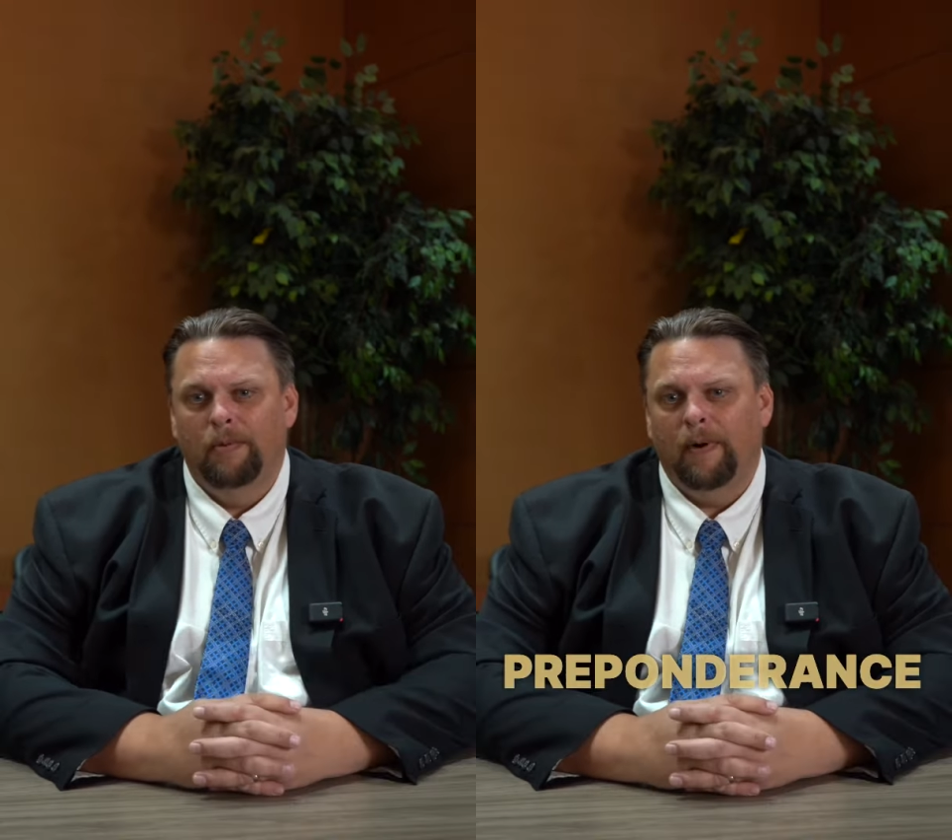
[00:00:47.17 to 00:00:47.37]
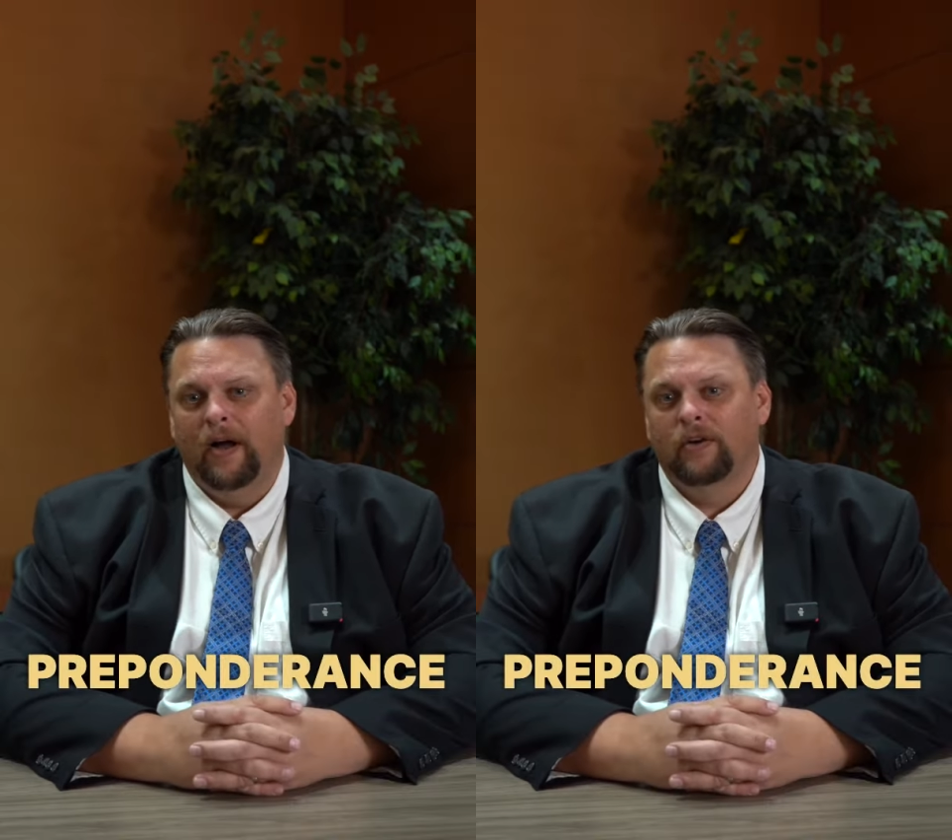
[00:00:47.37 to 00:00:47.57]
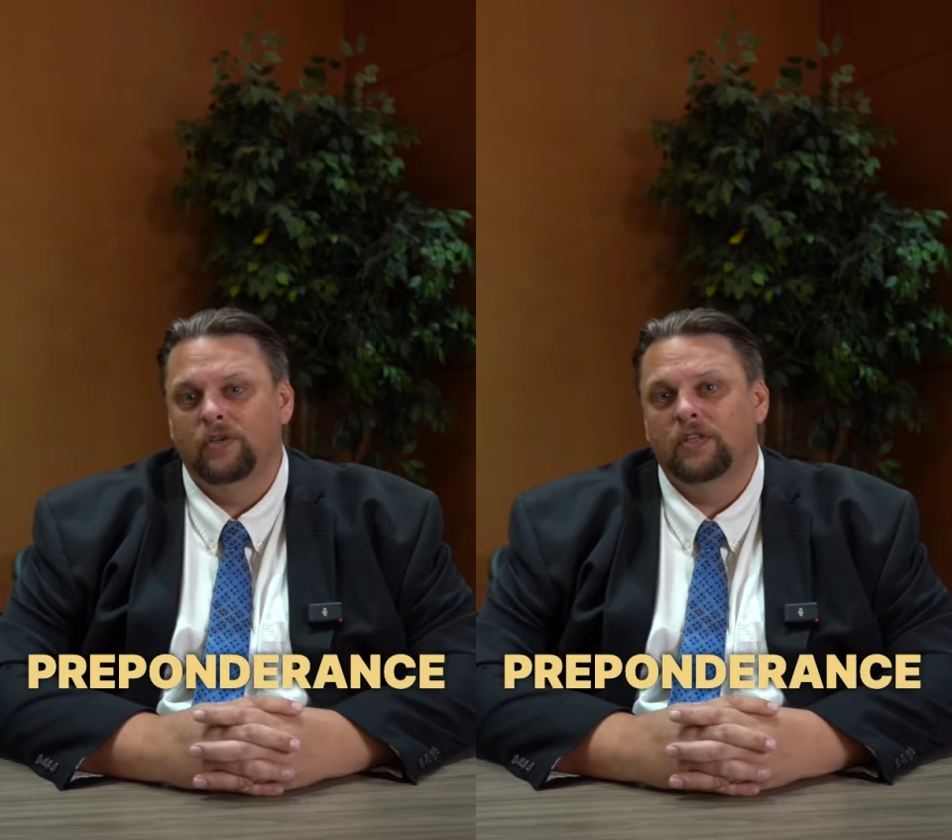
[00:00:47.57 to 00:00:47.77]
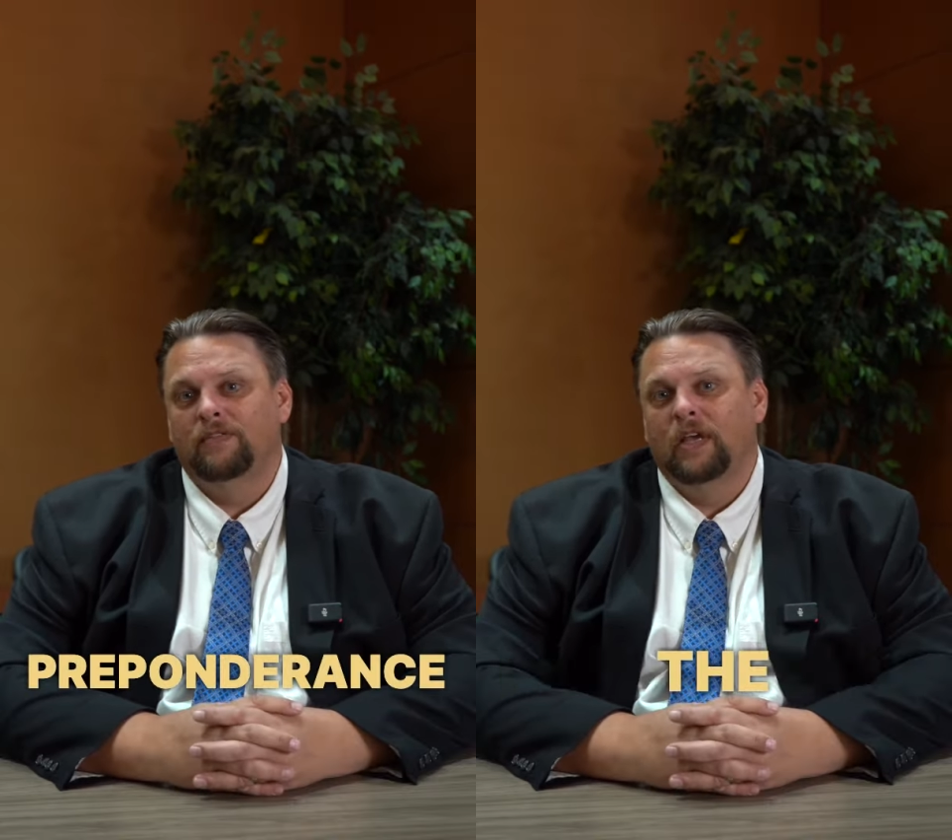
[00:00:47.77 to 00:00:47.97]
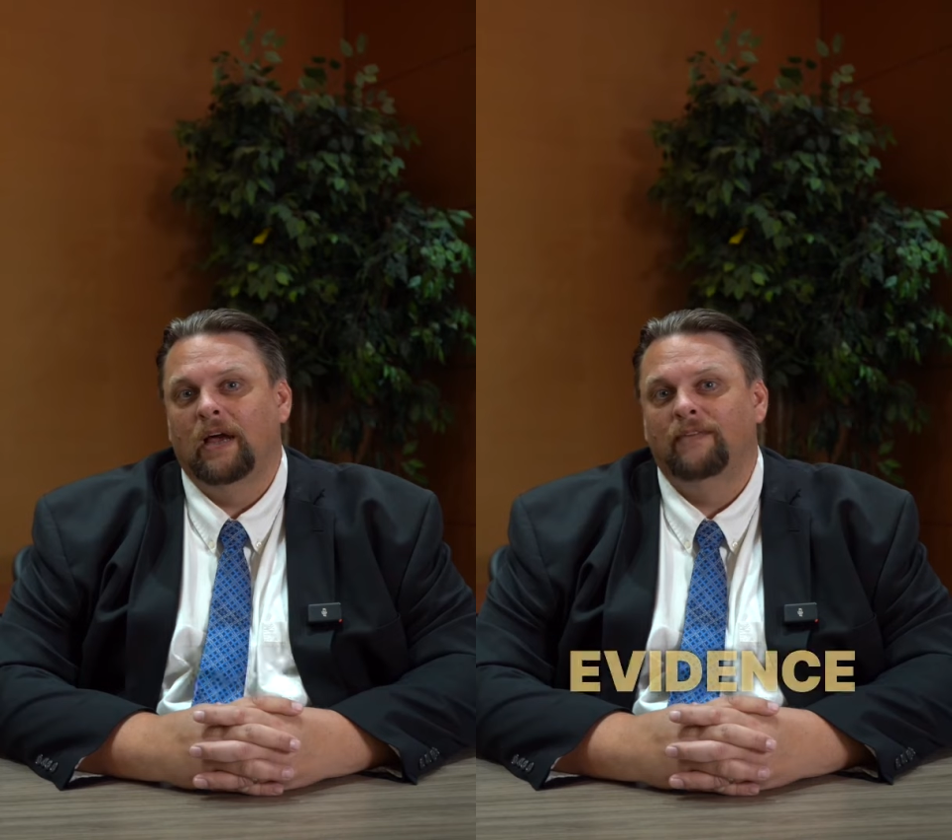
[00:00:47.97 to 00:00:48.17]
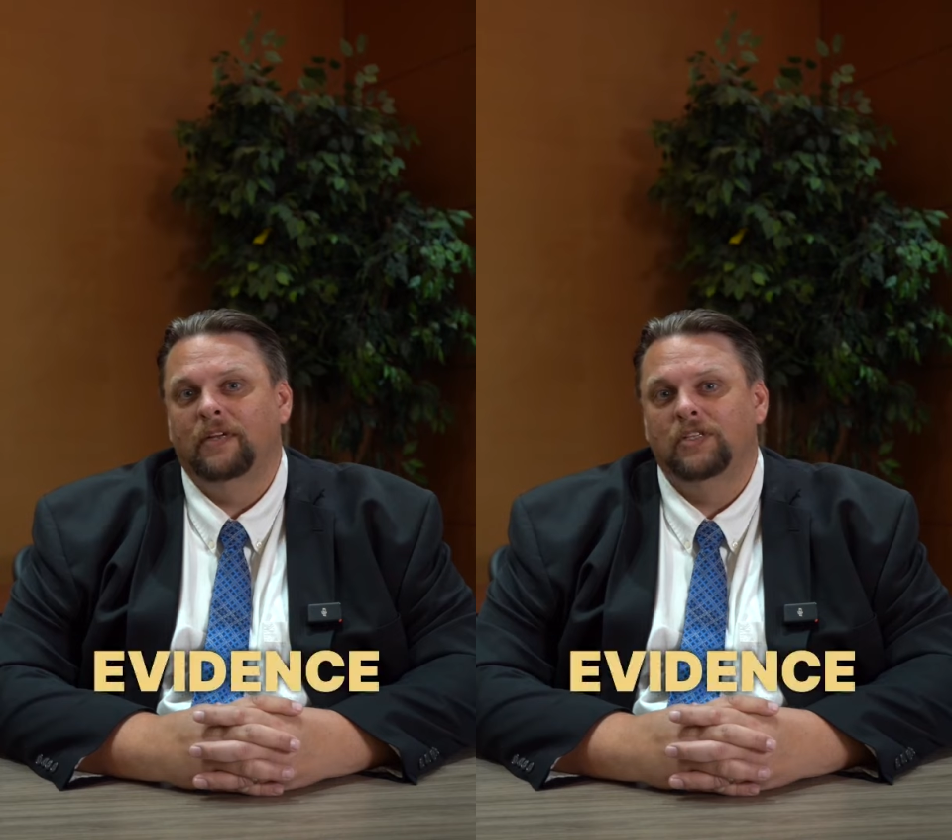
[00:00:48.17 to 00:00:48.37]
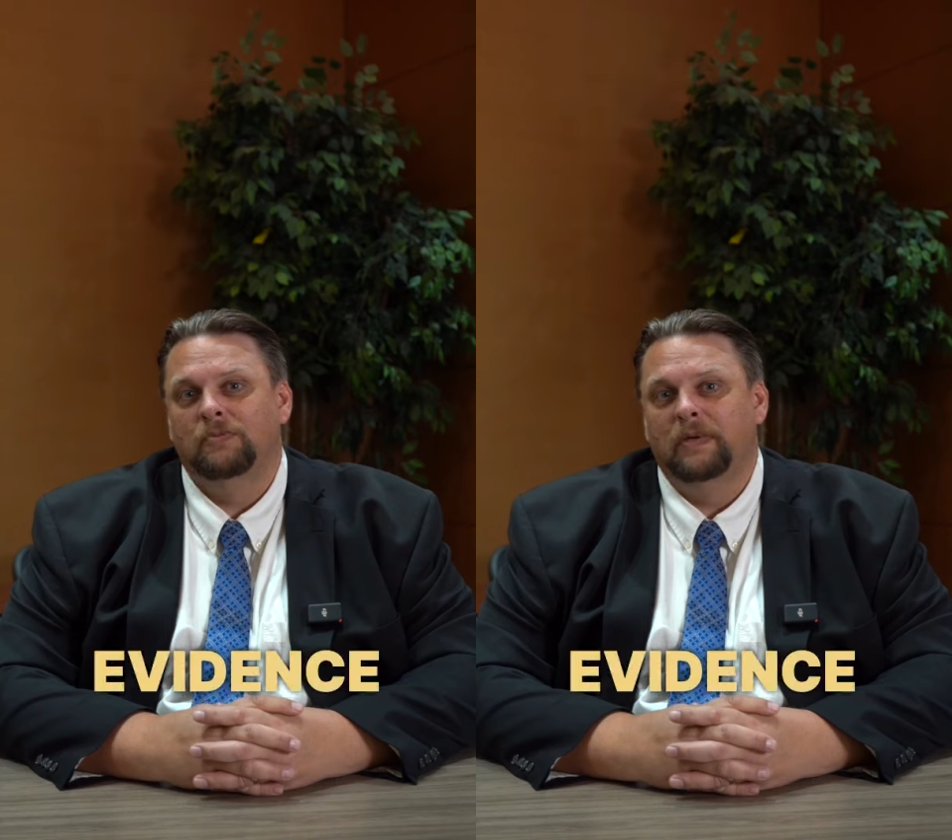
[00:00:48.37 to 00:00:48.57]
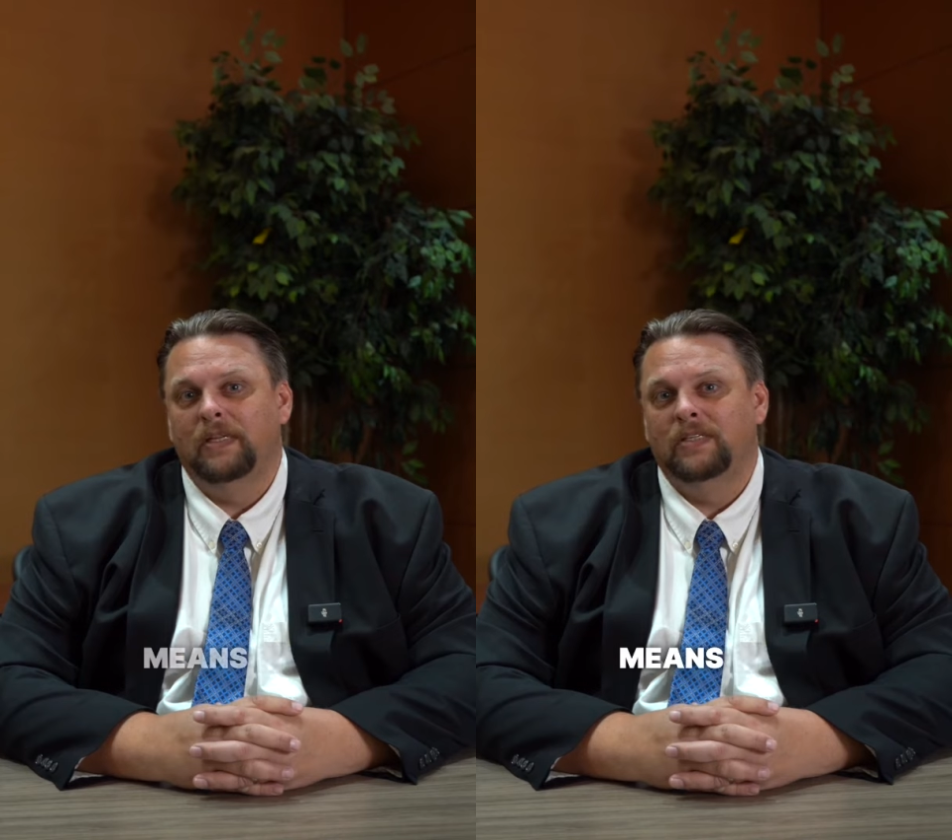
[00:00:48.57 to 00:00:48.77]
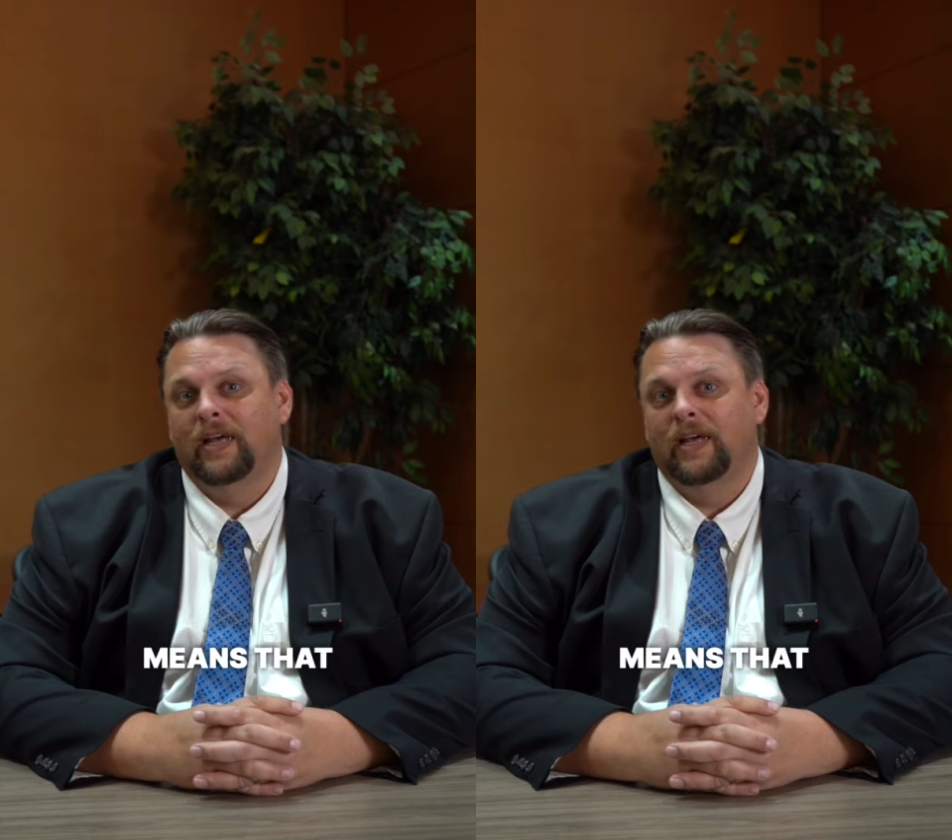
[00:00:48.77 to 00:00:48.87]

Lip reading: Preponderance of the evidence means